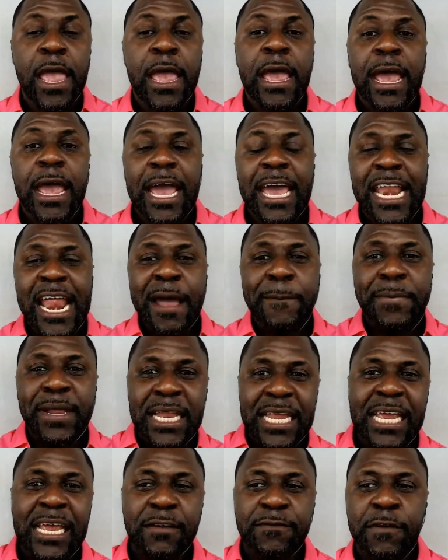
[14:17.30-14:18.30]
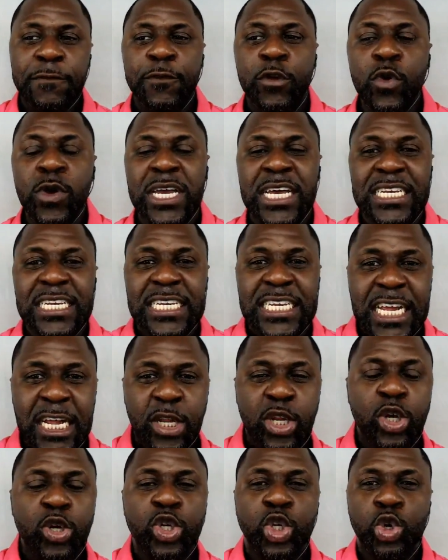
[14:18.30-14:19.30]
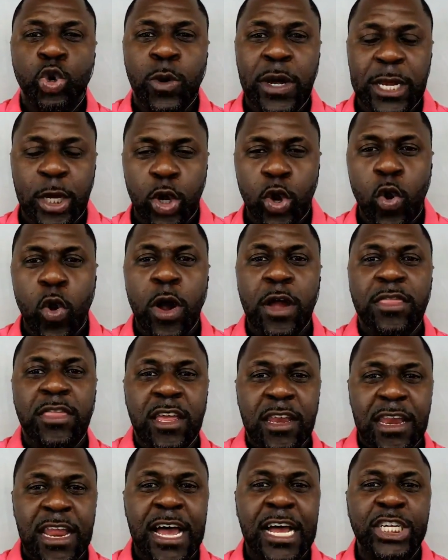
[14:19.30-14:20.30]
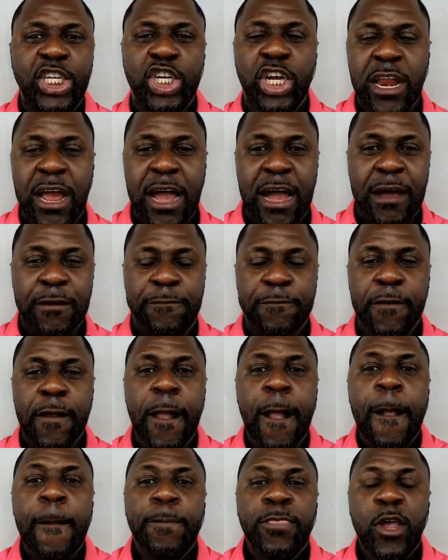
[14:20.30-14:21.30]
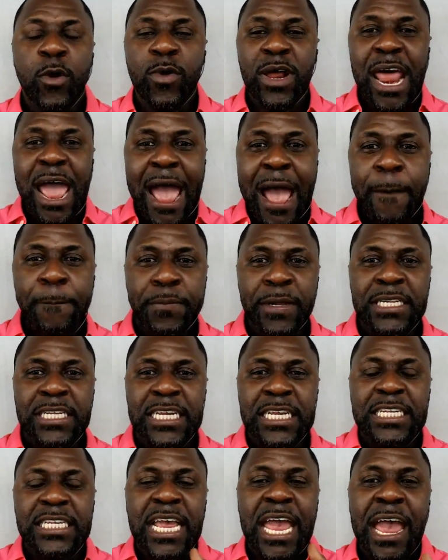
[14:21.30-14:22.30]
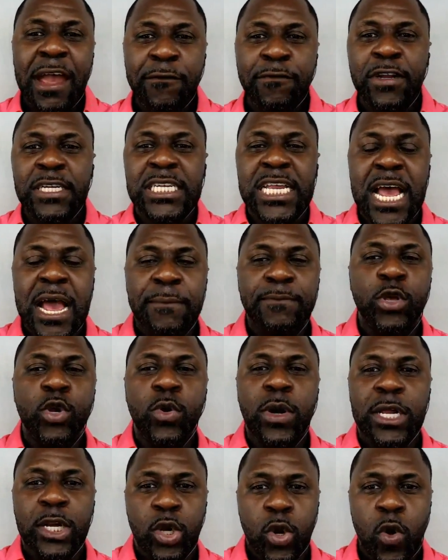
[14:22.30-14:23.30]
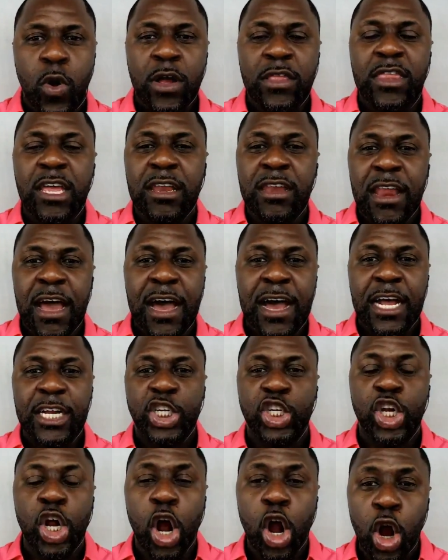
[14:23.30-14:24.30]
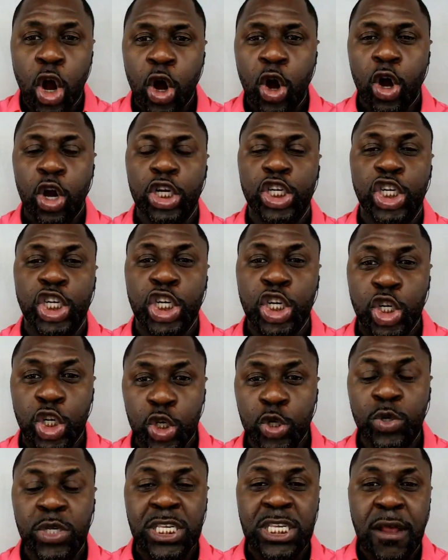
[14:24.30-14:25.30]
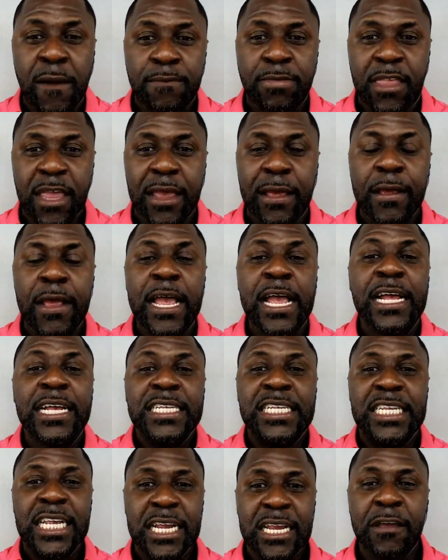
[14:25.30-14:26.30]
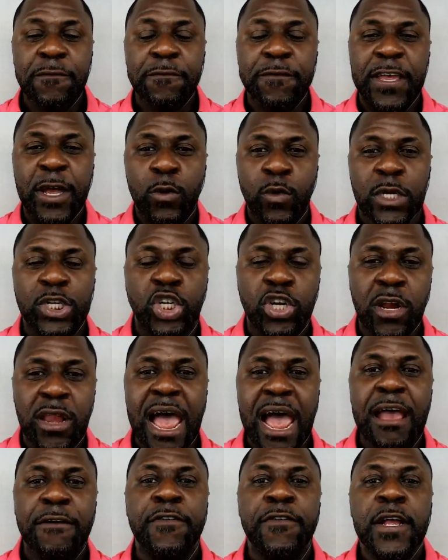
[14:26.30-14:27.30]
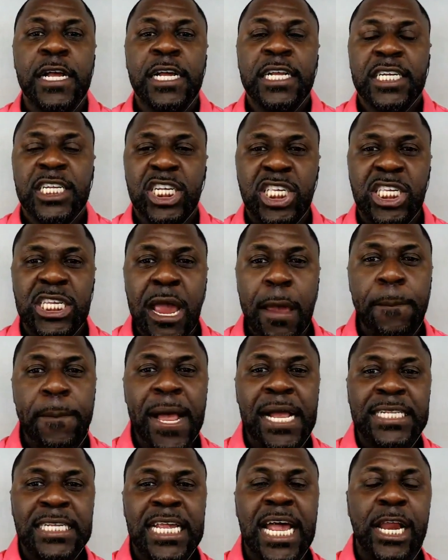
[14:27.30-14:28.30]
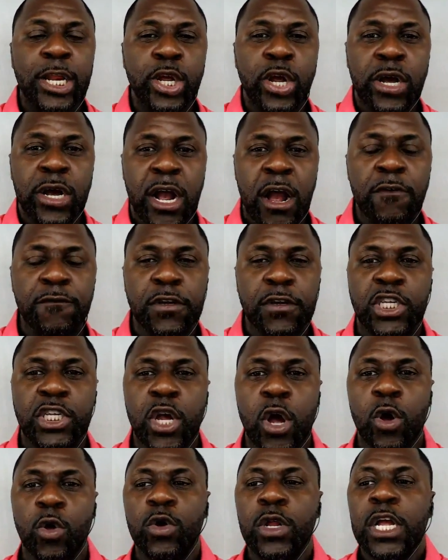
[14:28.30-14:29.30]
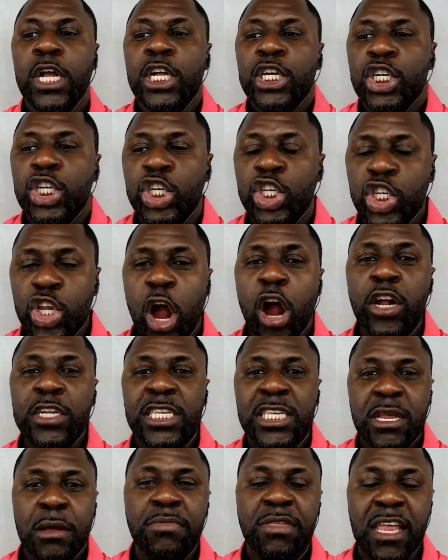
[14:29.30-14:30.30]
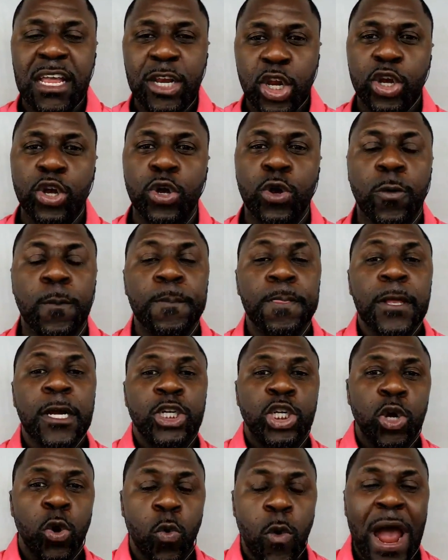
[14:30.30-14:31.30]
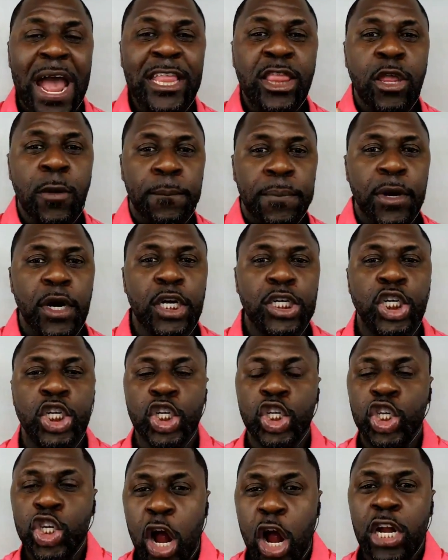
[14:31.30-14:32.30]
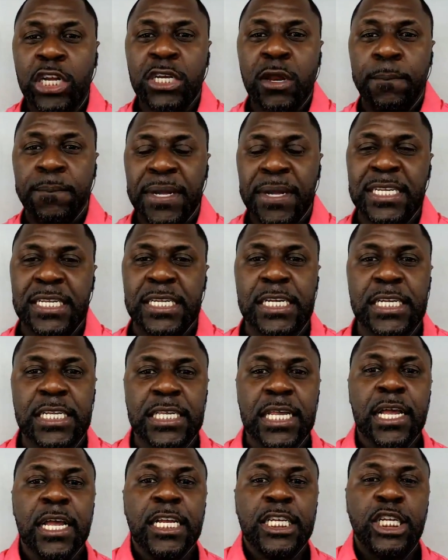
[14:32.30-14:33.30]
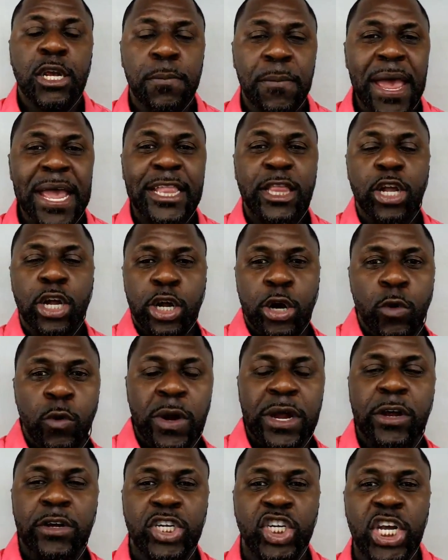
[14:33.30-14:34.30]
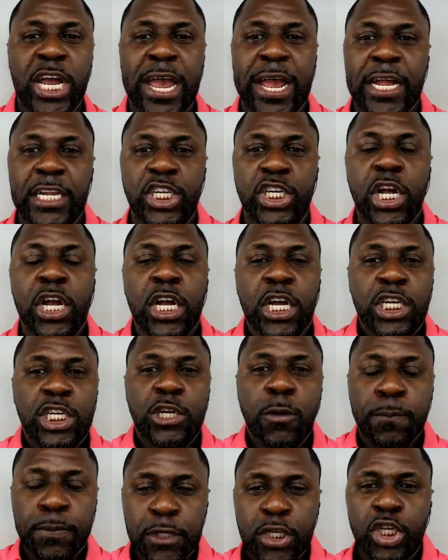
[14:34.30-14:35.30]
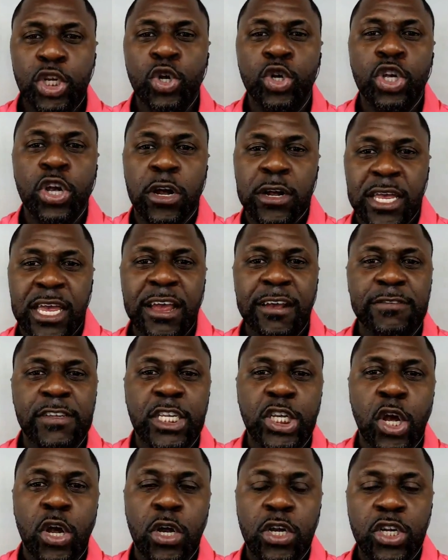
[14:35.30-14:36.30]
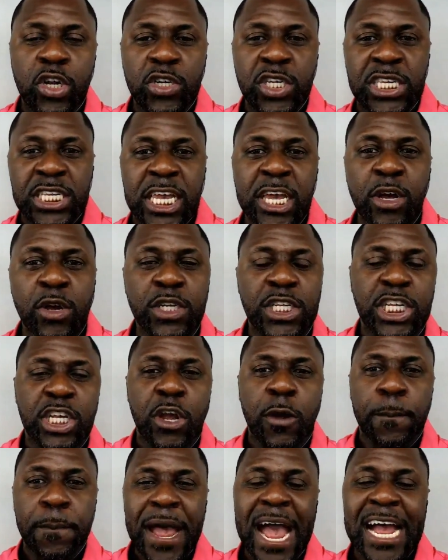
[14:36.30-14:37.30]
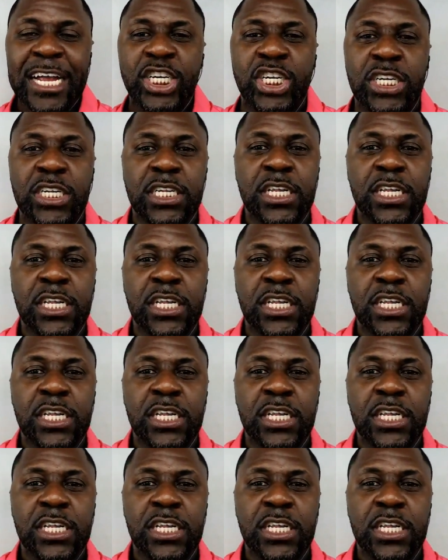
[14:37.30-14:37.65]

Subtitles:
And I believe if you continue to ignore the nudge enough, then what happens is every time you ignore the nudge, the urge to do something significant with your life, to step outside of your comfort zone, to start something new, to write the book, to start the business, to make the career change, to pursue your gifts, your skills and your passions,